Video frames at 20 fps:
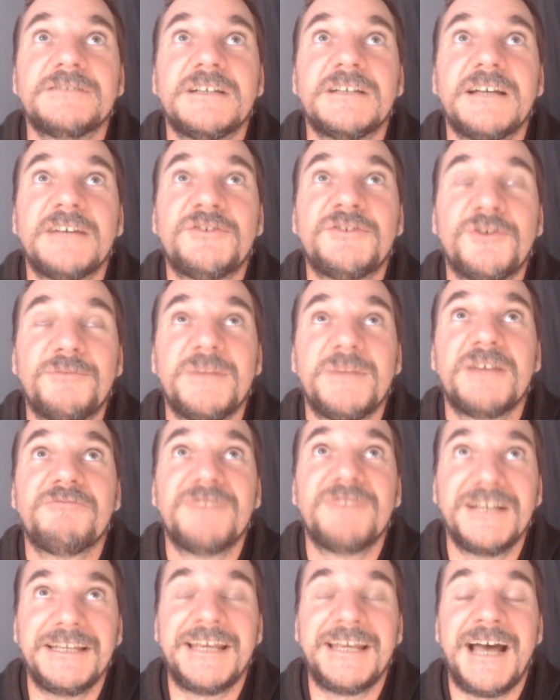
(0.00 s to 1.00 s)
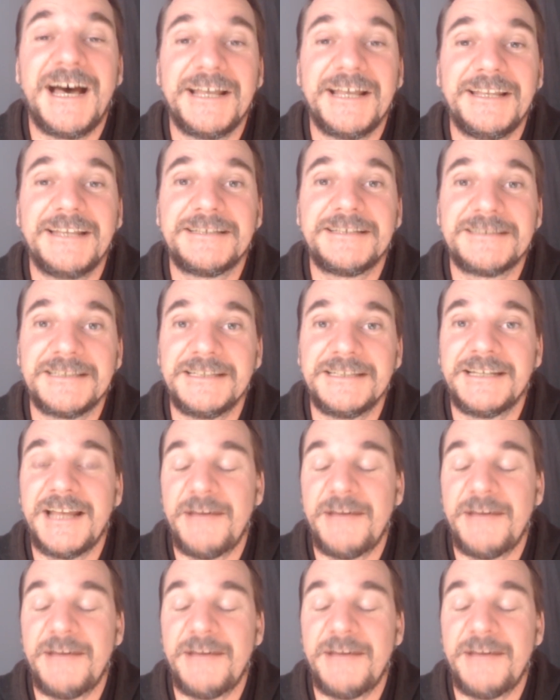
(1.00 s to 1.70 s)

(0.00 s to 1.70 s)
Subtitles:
It taught me a really hard lesson